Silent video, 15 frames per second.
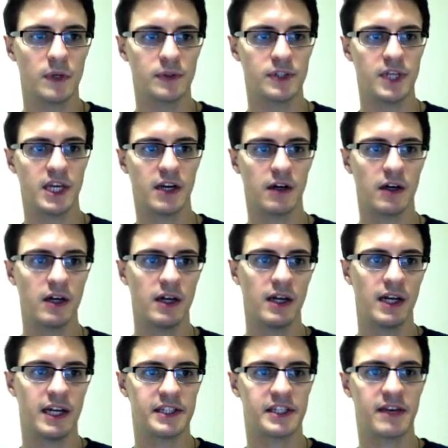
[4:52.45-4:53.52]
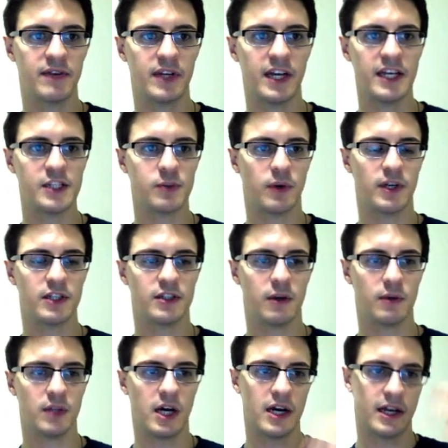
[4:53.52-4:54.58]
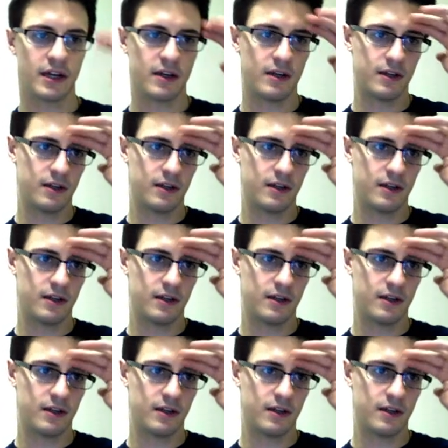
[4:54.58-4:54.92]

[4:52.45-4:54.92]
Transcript: see here, it's given each one its own line.